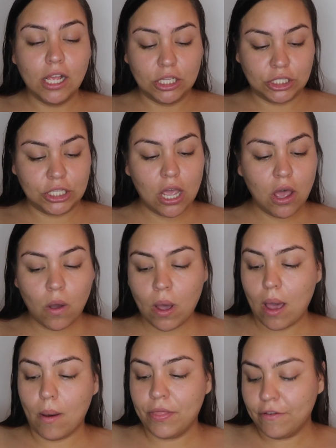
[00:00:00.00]

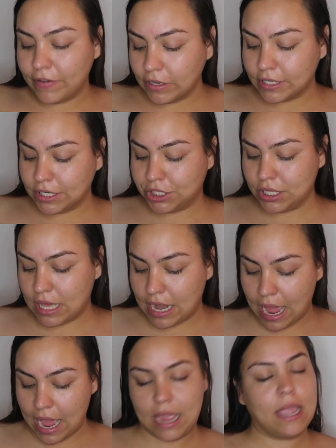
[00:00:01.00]
So the foundation
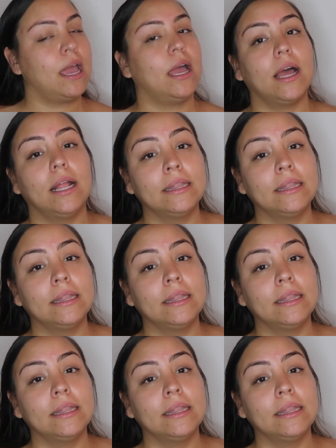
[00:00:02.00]
that I